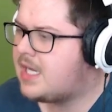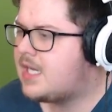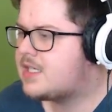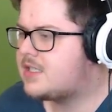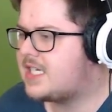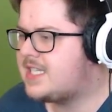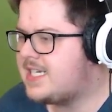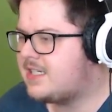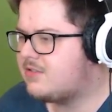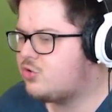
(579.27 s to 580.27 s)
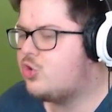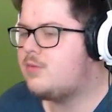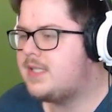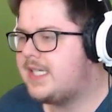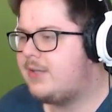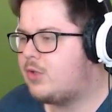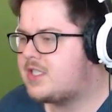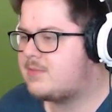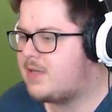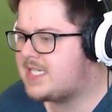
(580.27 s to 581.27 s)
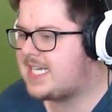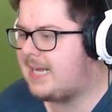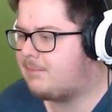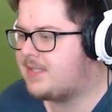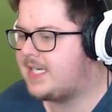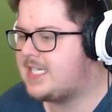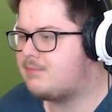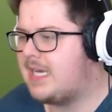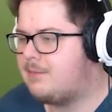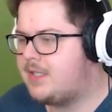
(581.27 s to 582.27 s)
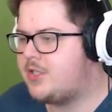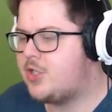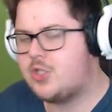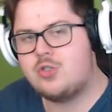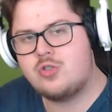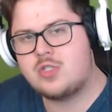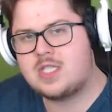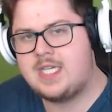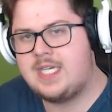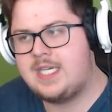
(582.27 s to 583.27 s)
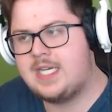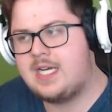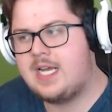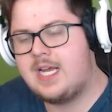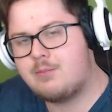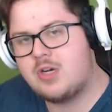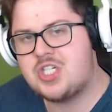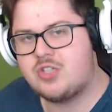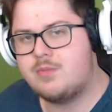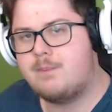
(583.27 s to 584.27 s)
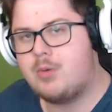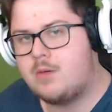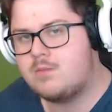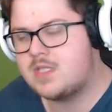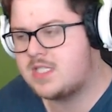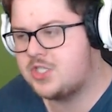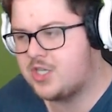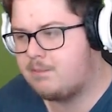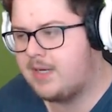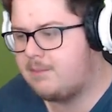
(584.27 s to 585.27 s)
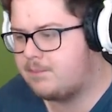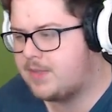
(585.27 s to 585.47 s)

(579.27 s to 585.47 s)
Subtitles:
Because I think normally what's meant to happen is maybe you use the air pressure from the bombs to jump up.